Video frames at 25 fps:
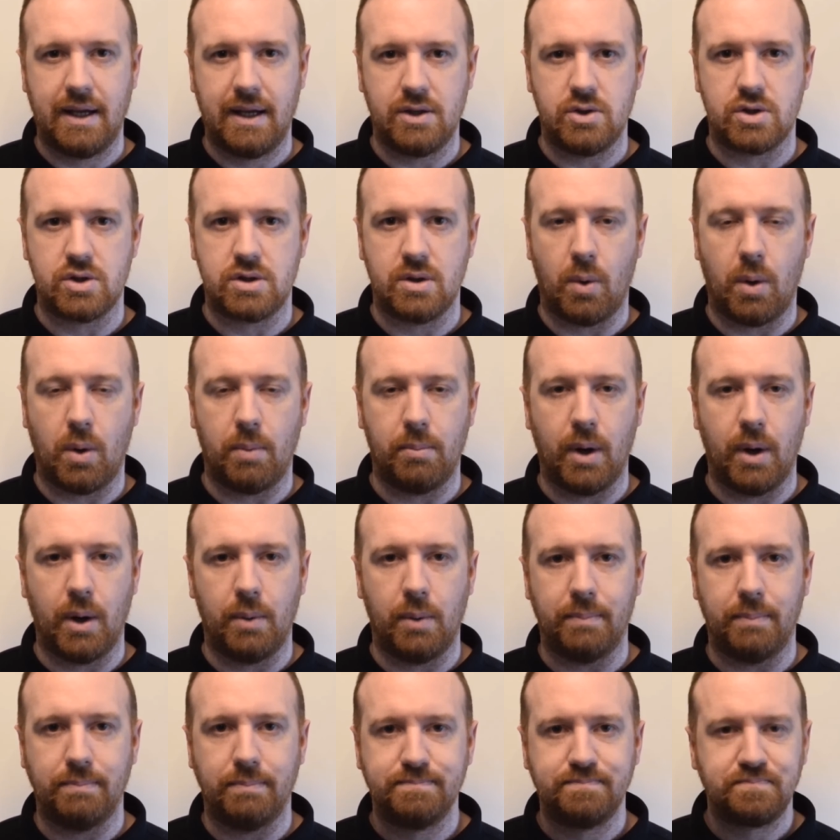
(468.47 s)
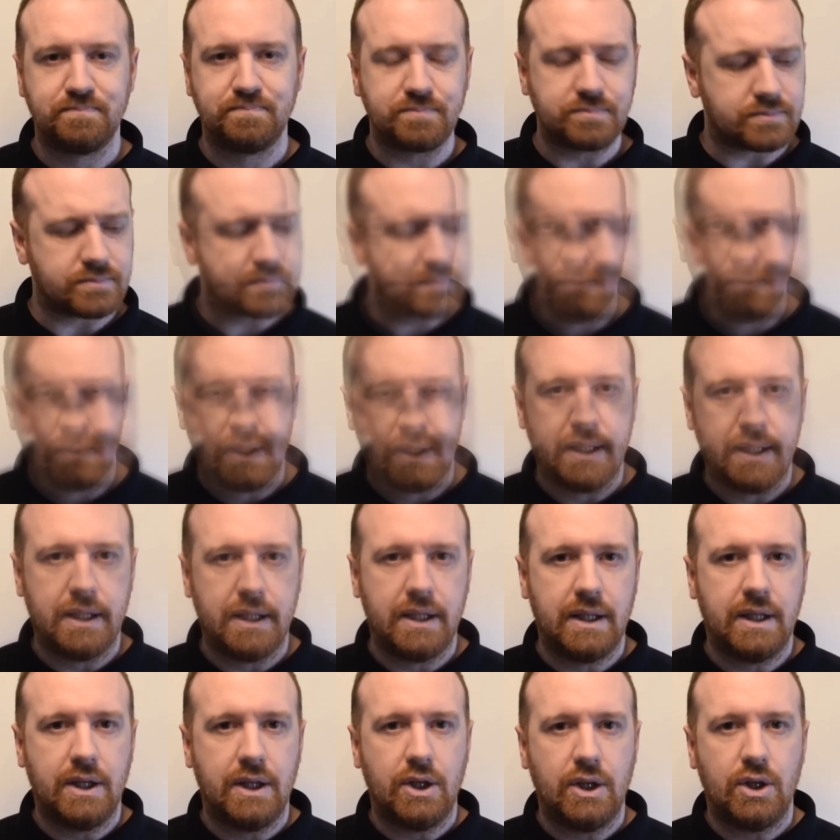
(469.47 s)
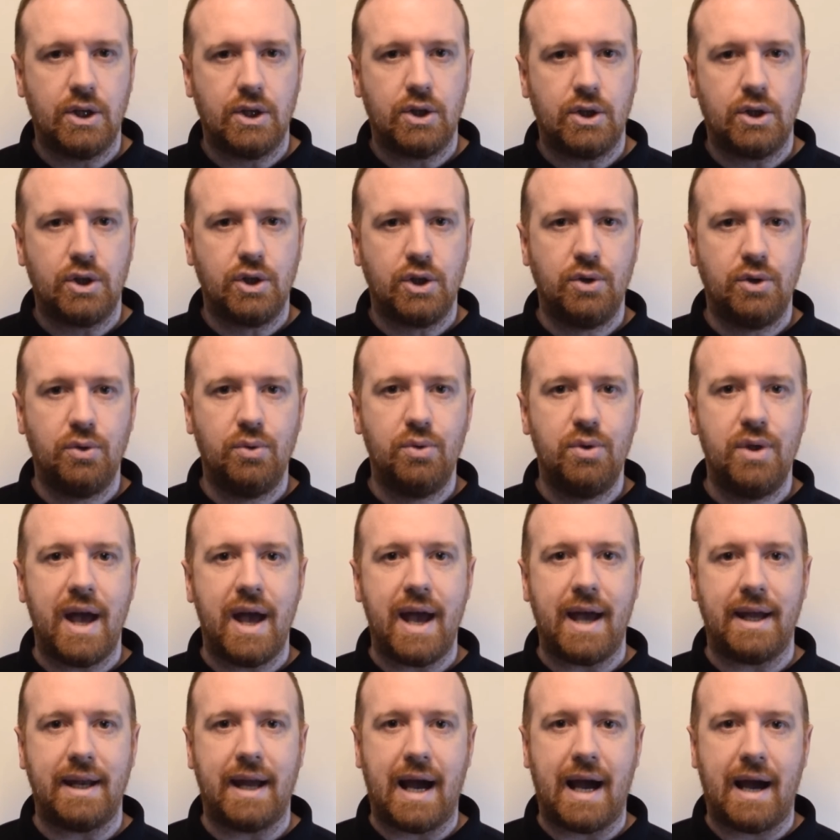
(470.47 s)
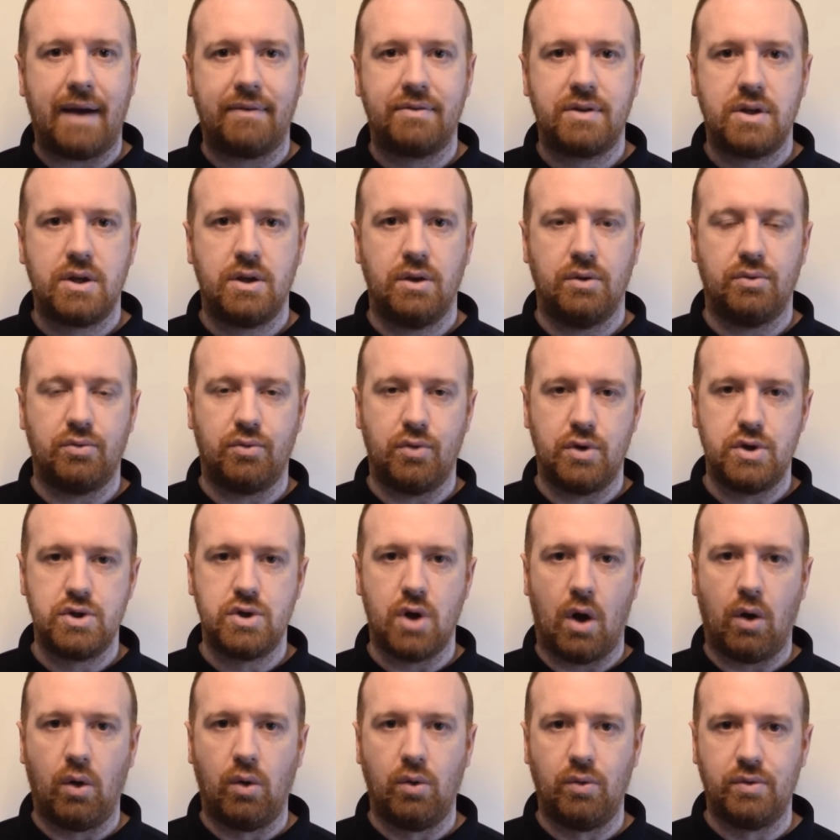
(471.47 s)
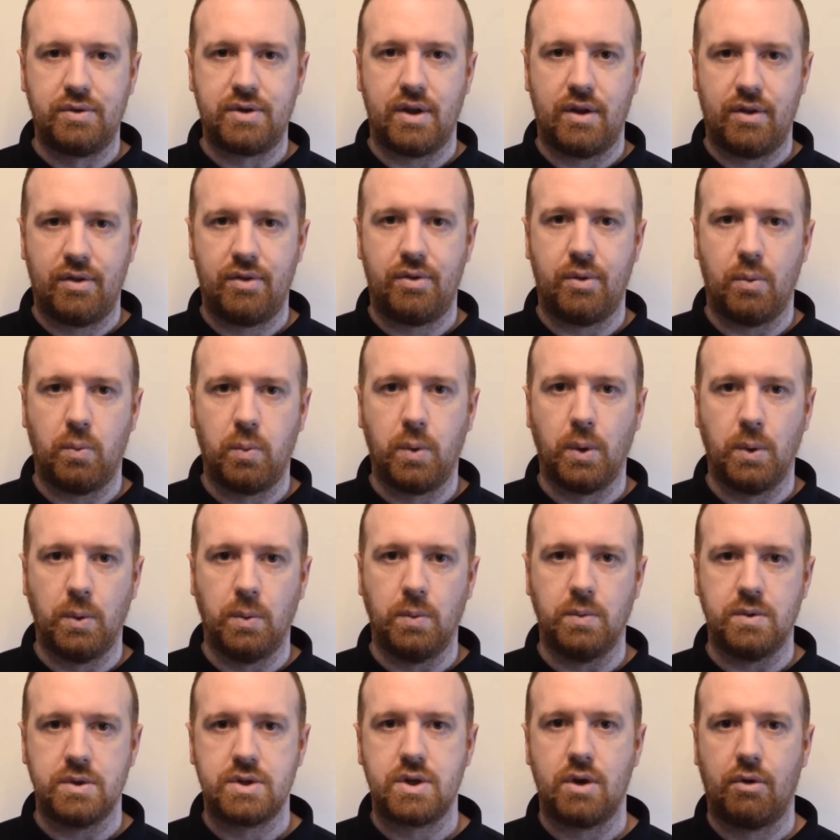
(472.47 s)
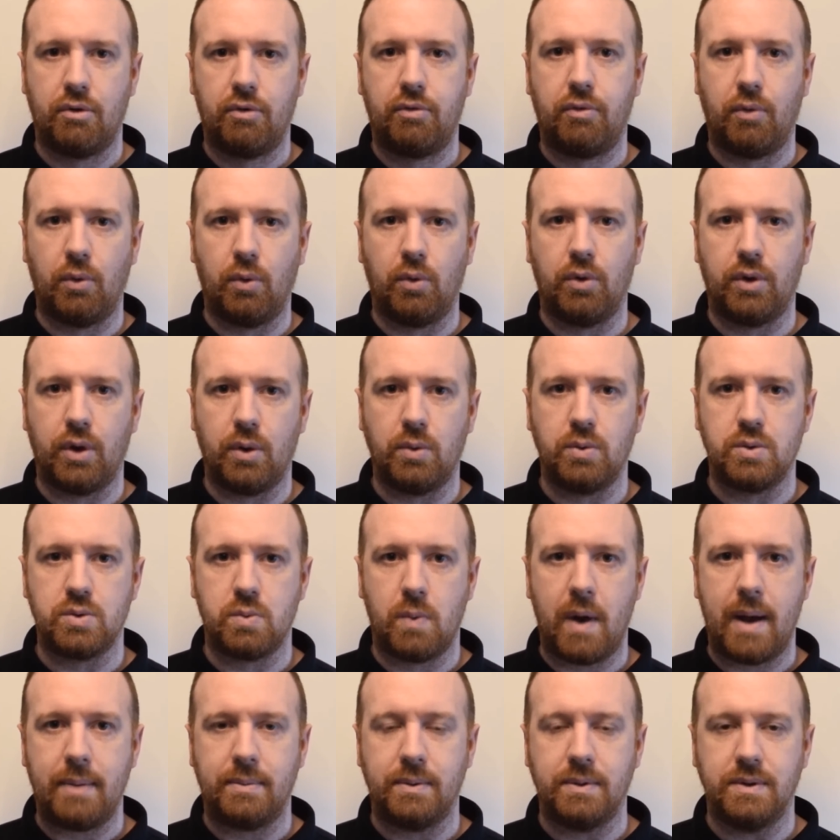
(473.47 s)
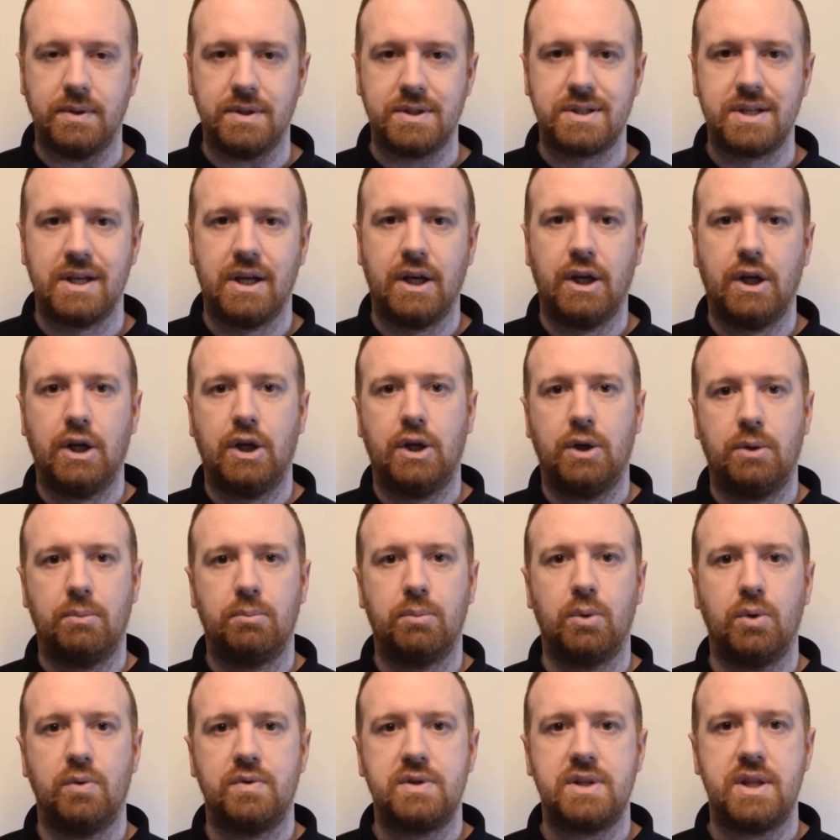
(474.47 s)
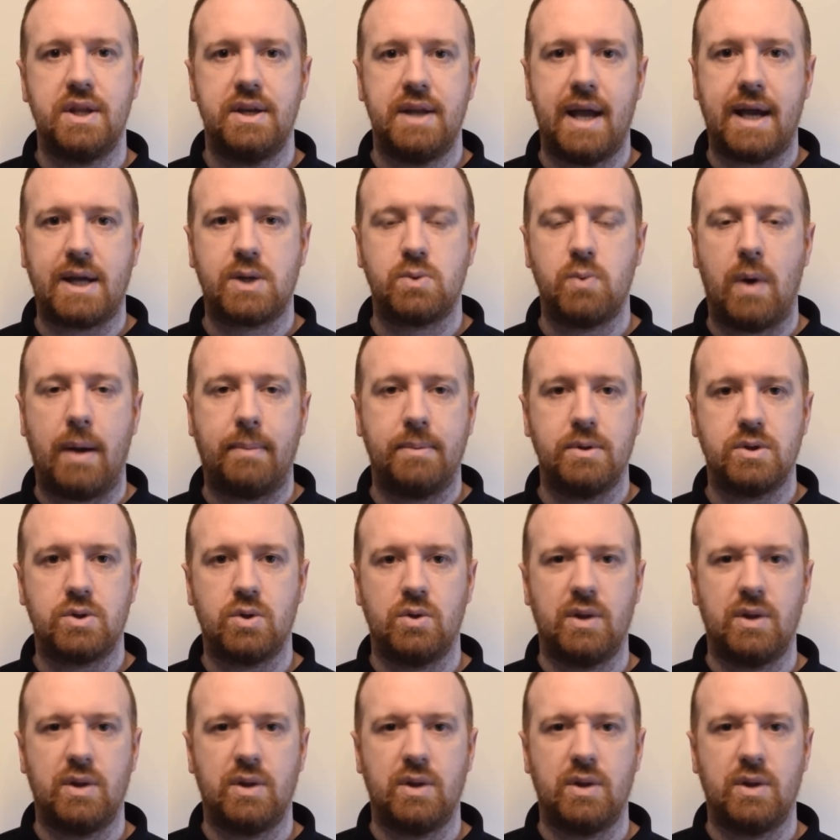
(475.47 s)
in just one moment. You then, after you've resolved the wounds for those weapons, move to the next weapon.